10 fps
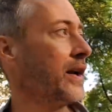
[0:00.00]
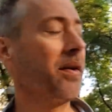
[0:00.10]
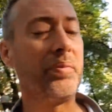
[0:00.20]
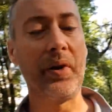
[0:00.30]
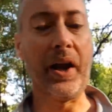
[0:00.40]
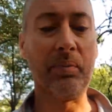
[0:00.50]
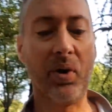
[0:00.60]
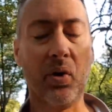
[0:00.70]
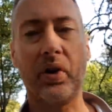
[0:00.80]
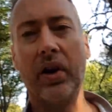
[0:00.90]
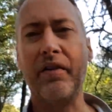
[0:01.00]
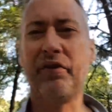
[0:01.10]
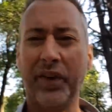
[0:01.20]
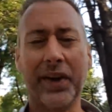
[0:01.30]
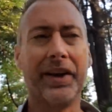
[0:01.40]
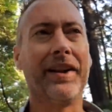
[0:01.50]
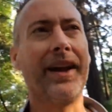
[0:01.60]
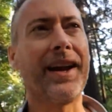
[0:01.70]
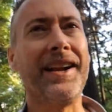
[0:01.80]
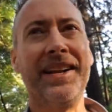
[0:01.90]
it playing poker and feeling
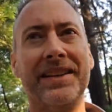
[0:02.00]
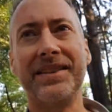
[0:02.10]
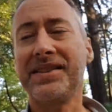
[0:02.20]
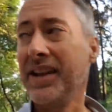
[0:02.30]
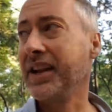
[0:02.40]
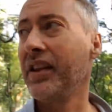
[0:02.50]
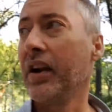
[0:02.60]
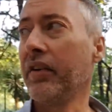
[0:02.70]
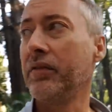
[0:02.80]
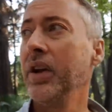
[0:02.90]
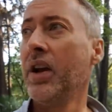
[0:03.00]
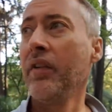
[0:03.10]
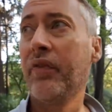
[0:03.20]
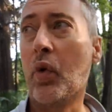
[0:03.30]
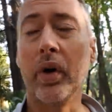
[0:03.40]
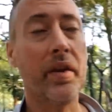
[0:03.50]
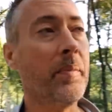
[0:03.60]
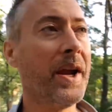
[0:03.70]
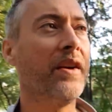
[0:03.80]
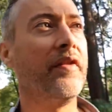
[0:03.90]
like I need to stay there for the
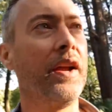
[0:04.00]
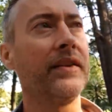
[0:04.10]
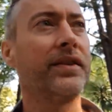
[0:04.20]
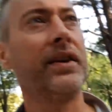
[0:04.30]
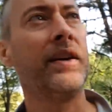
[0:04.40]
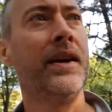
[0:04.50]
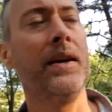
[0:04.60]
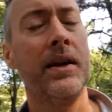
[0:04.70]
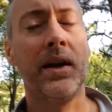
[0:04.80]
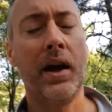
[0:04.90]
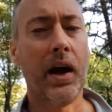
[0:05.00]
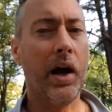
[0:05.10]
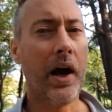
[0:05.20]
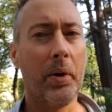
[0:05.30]
main event, I